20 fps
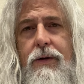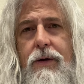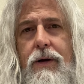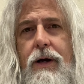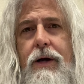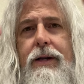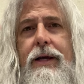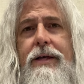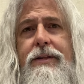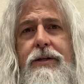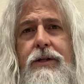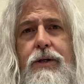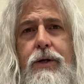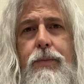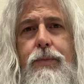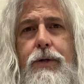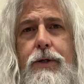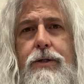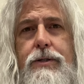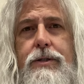an
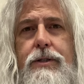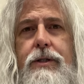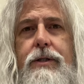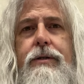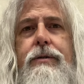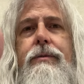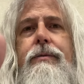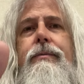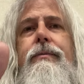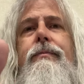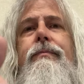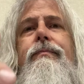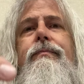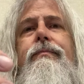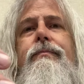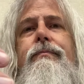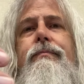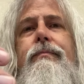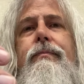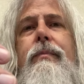ethical person
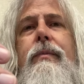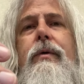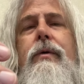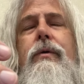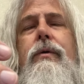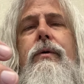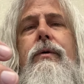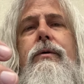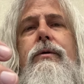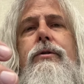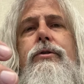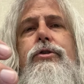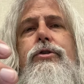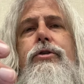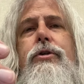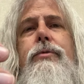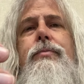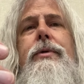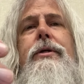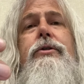
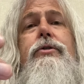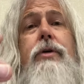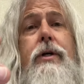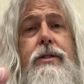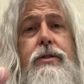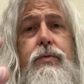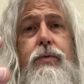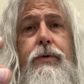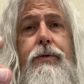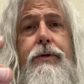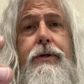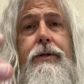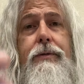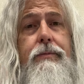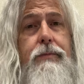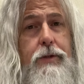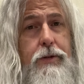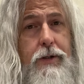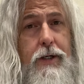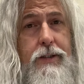should be trustworthy,
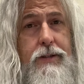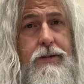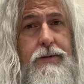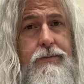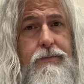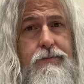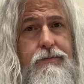correct?